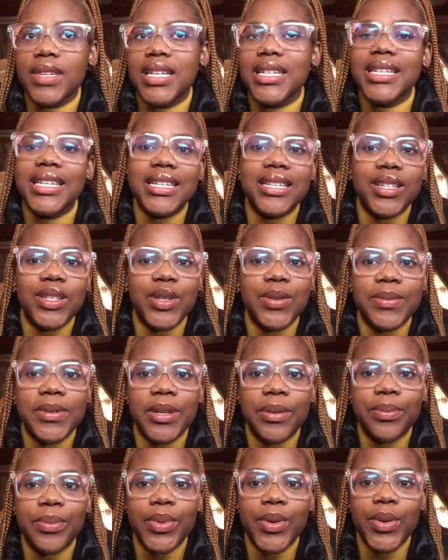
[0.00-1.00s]
needed to be
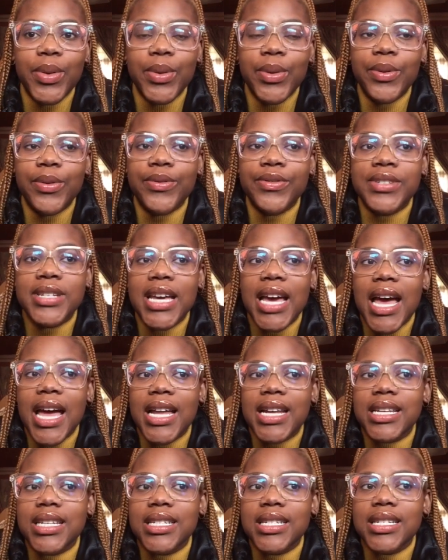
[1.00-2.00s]
improved.
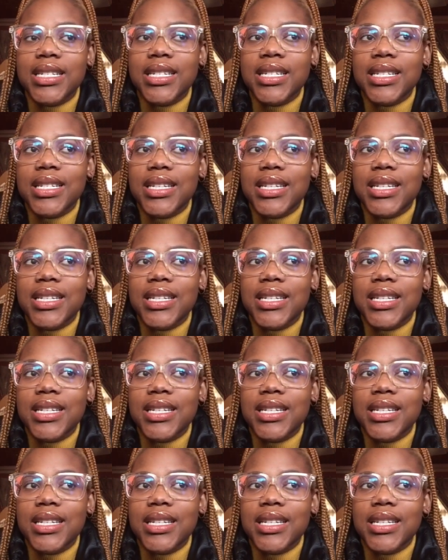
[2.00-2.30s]
And